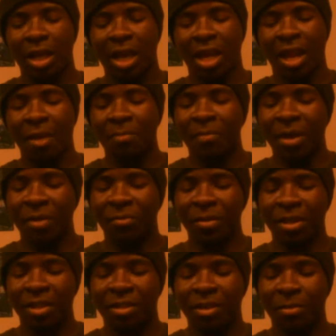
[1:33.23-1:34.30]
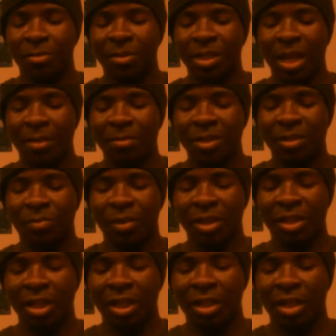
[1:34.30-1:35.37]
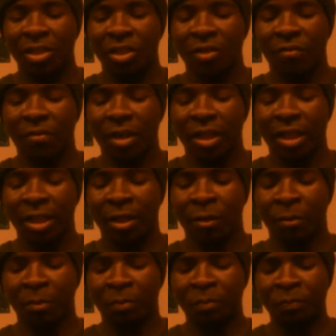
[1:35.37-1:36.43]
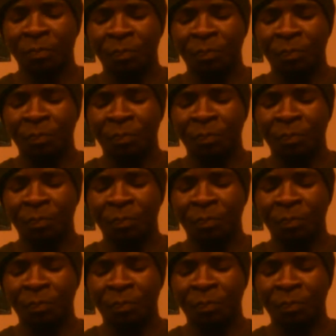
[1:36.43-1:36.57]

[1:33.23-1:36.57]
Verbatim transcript: and I'm about ready to double tap this bitch, and then she fucking um,